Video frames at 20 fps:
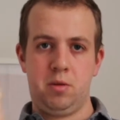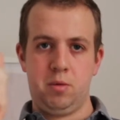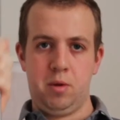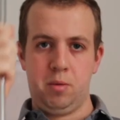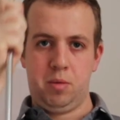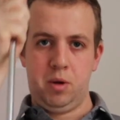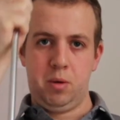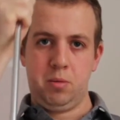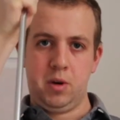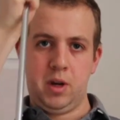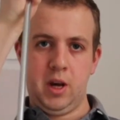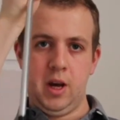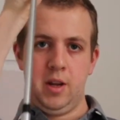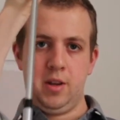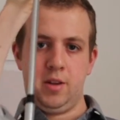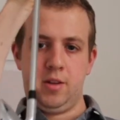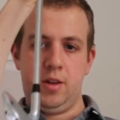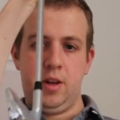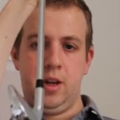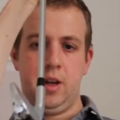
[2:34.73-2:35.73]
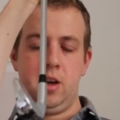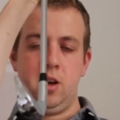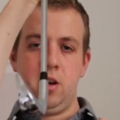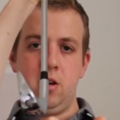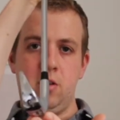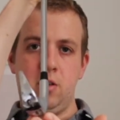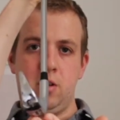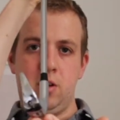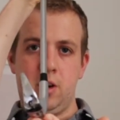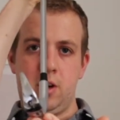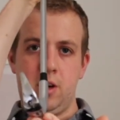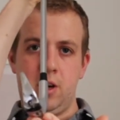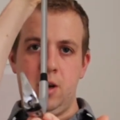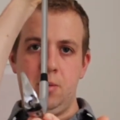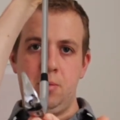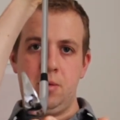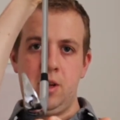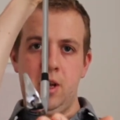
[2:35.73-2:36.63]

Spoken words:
when people get into their longer clubs,